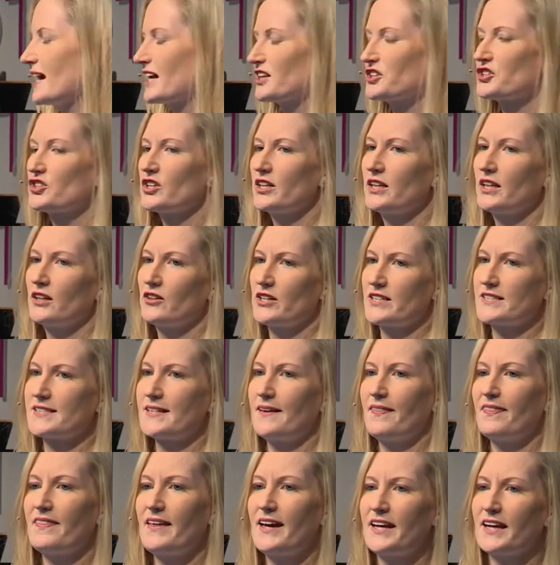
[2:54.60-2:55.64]
natural or
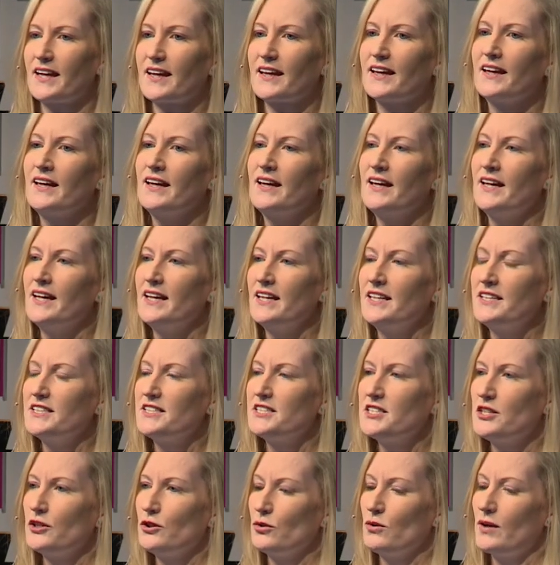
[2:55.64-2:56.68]
synthetic,
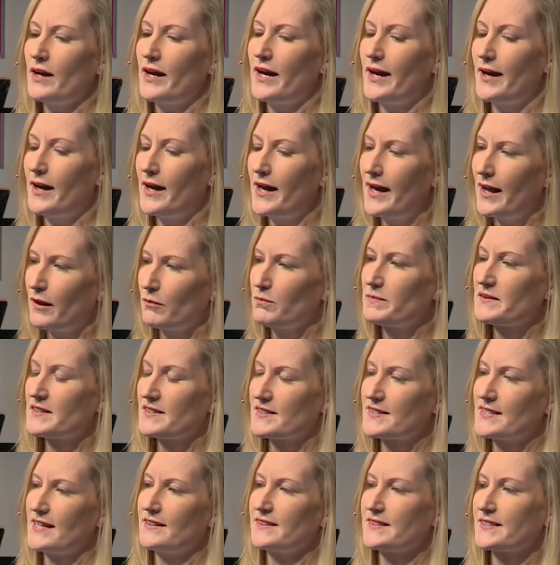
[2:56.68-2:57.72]
to help
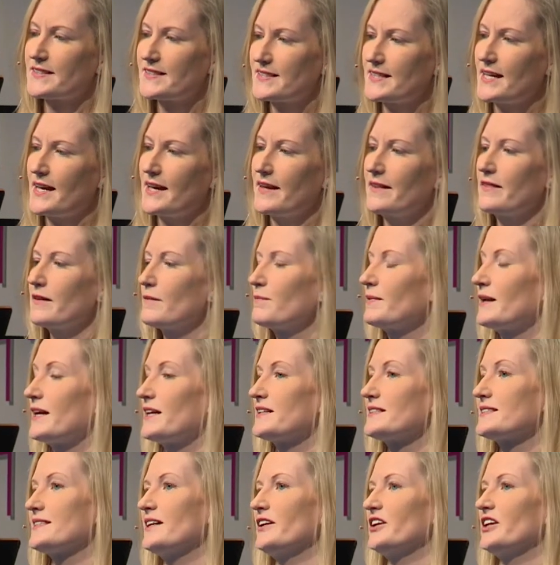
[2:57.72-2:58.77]
the cells stay in the
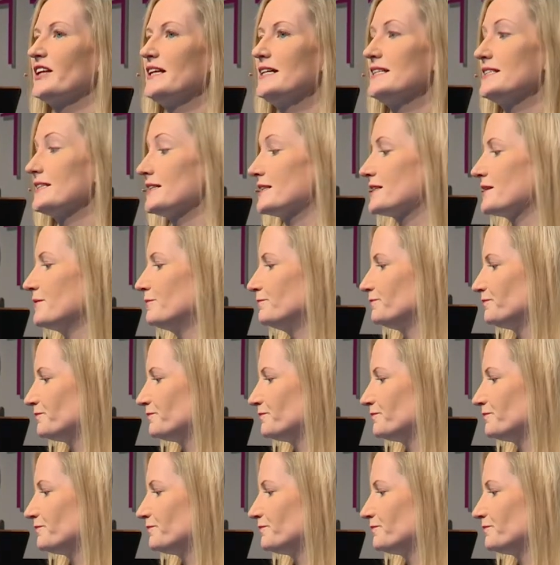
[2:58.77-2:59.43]
place they're needed.